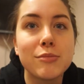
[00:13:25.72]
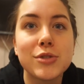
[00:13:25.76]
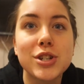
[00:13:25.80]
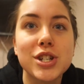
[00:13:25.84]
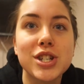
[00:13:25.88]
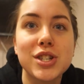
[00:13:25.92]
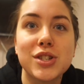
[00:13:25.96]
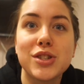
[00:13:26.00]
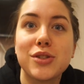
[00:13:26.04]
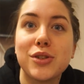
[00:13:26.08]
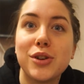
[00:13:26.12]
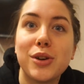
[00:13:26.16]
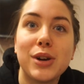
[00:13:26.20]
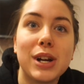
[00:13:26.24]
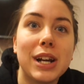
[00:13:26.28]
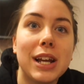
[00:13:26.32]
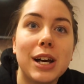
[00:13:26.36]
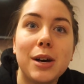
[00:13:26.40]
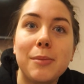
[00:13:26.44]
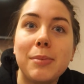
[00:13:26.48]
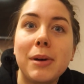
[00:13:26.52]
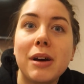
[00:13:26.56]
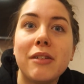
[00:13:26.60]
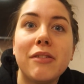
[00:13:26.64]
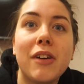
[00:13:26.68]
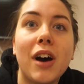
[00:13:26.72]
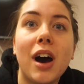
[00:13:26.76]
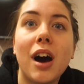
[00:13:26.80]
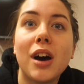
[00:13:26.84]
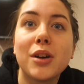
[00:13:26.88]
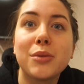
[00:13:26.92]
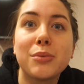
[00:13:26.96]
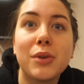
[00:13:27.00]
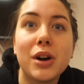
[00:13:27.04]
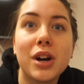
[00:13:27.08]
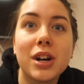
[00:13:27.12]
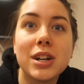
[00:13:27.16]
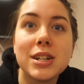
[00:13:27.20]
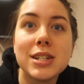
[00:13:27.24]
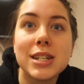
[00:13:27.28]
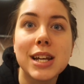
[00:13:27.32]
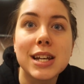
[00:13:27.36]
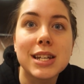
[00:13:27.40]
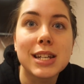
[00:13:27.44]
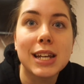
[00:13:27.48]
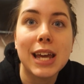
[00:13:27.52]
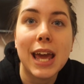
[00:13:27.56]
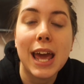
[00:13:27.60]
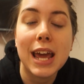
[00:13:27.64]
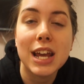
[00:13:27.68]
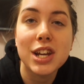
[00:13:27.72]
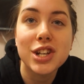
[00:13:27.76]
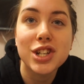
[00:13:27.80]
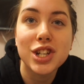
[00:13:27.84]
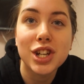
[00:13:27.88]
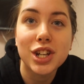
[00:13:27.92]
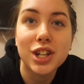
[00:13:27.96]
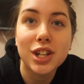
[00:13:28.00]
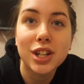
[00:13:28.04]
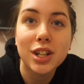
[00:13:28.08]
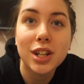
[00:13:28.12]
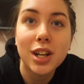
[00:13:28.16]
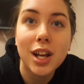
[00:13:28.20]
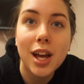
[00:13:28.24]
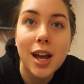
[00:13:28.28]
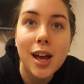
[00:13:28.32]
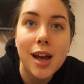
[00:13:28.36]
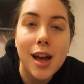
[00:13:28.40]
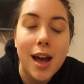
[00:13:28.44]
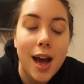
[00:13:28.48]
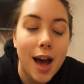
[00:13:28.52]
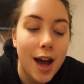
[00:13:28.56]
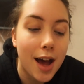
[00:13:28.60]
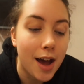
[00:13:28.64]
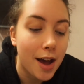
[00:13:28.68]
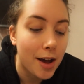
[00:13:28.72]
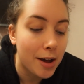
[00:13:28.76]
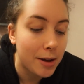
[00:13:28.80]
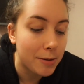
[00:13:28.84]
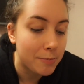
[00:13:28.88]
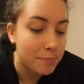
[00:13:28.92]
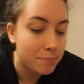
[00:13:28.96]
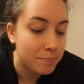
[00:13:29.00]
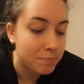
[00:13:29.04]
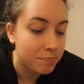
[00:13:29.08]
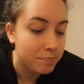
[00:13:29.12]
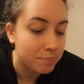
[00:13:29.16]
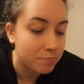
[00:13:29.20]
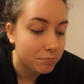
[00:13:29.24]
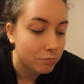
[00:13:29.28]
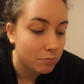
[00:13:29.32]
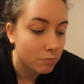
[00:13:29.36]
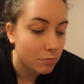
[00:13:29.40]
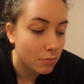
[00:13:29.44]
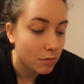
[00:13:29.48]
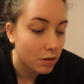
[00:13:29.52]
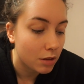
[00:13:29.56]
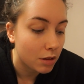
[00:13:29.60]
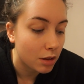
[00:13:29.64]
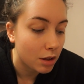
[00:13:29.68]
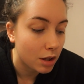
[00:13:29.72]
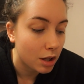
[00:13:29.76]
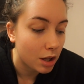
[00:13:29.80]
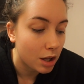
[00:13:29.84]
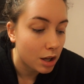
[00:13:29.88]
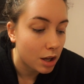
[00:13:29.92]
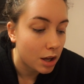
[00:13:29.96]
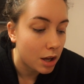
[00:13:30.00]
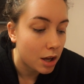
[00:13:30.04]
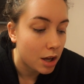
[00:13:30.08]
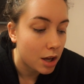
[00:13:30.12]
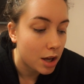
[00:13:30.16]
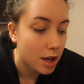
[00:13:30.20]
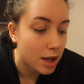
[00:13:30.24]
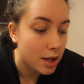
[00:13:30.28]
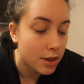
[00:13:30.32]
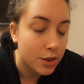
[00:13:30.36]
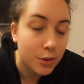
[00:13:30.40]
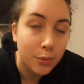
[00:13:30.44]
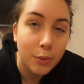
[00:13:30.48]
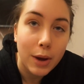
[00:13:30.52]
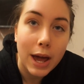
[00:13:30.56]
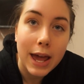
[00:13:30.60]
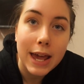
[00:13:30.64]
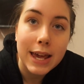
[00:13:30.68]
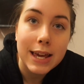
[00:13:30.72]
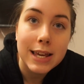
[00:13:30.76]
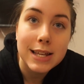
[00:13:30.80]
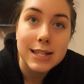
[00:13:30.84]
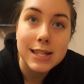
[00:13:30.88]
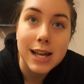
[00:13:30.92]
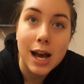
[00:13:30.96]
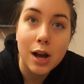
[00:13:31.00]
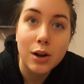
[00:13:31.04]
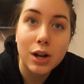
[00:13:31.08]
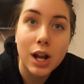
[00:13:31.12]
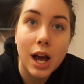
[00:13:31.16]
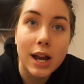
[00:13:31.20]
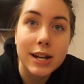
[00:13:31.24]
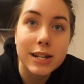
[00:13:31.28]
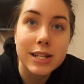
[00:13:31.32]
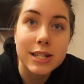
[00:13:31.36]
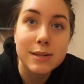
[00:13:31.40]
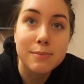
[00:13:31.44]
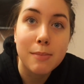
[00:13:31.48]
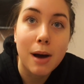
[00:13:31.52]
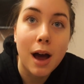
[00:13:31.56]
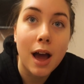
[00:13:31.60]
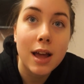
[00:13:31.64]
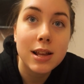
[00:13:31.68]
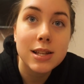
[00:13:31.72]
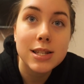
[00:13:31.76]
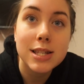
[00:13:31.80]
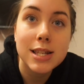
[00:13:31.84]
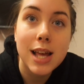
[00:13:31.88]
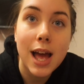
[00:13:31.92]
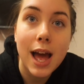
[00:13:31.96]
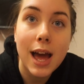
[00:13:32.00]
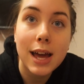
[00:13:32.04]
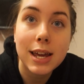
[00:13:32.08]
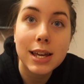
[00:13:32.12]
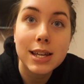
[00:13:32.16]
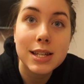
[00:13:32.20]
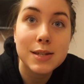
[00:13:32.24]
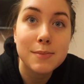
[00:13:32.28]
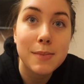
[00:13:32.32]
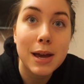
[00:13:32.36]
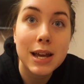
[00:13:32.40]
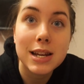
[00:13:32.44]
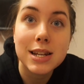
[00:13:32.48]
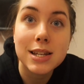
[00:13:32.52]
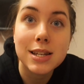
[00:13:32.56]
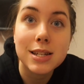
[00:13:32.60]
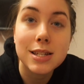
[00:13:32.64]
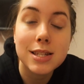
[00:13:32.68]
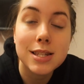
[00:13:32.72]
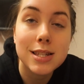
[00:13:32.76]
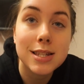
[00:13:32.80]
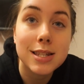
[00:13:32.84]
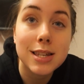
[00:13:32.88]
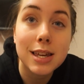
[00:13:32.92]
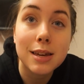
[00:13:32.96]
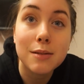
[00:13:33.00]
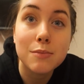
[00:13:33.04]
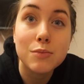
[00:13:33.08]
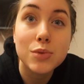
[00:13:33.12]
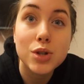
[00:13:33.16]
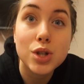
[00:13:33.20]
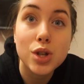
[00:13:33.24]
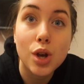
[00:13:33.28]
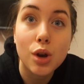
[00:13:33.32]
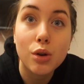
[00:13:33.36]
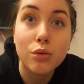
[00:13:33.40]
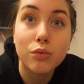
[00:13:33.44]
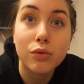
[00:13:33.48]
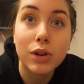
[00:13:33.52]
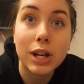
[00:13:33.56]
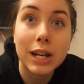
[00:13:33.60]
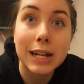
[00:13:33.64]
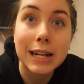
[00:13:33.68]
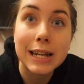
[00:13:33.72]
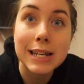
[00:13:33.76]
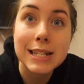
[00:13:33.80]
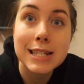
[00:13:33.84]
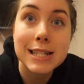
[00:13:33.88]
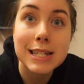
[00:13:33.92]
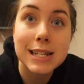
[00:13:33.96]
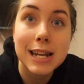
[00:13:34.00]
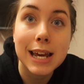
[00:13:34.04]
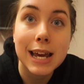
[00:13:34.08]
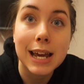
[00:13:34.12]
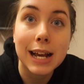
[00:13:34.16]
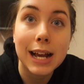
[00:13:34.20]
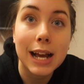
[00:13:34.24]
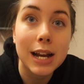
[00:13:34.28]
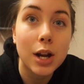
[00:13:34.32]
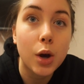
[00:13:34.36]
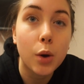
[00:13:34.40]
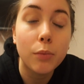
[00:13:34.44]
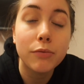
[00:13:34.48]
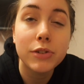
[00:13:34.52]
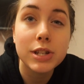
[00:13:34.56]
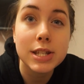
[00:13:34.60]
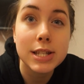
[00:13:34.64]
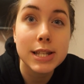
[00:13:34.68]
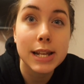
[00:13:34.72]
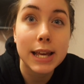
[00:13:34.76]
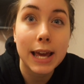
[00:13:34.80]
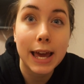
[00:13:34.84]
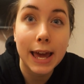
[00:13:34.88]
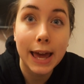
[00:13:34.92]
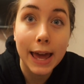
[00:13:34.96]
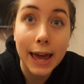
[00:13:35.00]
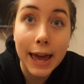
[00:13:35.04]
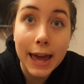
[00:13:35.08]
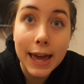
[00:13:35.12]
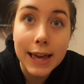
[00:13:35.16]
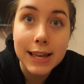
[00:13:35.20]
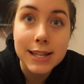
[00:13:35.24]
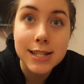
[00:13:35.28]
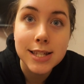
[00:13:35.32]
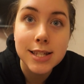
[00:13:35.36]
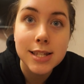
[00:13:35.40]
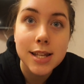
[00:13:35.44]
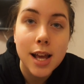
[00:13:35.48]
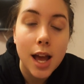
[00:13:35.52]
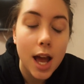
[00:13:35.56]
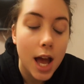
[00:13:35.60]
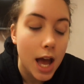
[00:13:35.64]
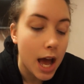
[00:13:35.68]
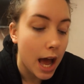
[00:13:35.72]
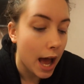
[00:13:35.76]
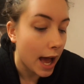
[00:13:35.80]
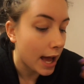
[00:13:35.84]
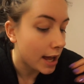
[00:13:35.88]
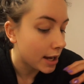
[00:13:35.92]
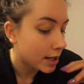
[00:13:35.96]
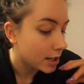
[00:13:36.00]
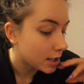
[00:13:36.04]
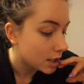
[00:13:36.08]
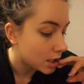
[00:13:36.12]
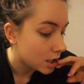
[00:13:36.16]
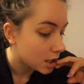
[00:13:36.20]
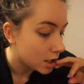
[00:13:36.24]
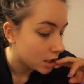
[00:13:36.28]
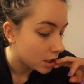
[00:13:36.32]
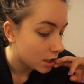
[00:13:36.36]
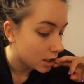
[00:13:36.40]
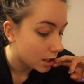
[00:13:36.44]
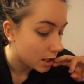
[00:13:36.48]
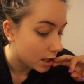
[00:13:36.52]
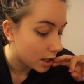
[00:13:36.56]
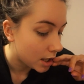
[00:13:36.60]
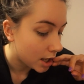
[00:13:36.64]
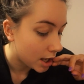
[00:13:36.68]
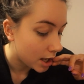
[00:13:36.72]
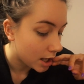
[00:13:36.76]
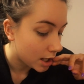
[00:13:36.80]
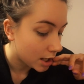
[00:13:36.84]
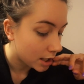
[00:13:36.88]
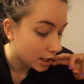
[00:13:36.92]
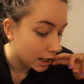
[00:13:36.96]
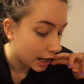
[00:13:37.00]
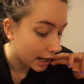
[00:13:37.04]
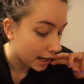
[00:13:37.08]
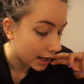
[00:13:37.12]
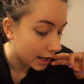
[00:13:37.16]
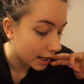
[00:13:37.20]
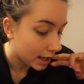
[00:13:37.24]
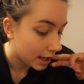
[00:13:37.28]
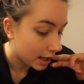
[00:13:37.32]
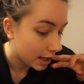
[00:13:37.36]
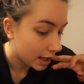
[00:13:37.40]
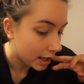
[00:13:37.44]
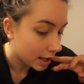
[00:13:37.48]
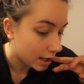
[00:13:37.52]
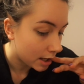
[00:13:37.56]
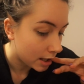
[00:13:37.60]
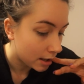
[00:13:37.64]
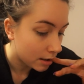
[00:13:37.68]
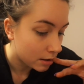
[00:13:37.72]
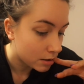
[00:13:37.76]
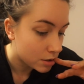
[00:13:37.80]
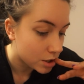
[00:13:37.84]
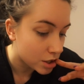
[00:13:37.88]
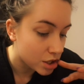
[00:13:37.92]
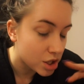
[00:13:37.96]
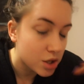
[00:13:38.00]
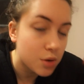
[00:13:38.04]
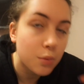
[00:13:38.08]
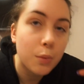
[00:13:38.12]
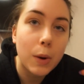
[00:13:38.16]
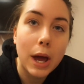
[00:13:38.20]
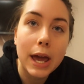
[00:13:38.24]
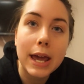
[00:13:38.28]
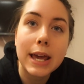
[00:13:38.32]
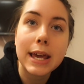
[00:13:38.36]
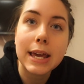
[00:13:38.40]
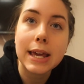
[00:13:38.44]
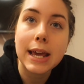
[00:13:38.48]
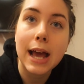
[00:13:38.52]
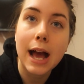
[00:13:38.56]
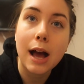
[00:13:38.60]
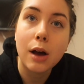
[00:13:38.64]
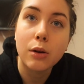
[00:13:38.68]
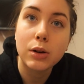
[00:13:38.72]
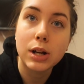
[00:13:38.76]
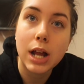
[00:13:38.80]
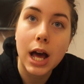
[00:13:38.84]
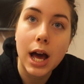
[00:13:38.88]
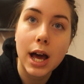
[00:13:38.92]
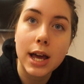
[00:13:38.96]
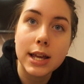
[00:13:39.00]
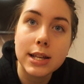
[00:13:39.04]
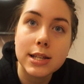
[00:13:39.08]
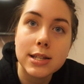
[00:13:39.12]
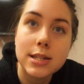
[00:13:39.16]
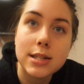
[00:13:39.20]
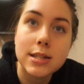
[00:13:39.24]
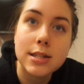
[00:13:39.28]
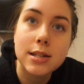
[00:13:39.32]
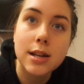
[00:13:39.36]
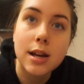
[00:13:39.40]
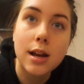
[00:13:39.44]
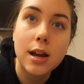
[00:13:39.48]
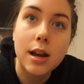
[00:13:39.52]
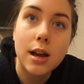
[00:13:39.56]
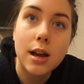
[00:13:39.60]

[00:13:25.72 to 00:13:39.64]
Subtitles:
just through a little bit of hard work and dedication. The way he's outlined his mindset, he's made it seem so realistic, and obviously it is. And like just the way he outlines